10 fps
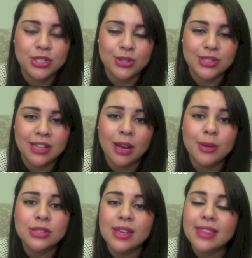was using and
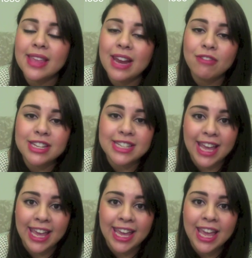I was doing that every
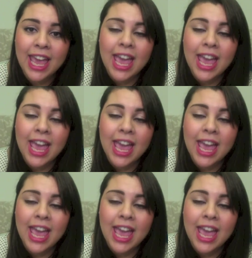day.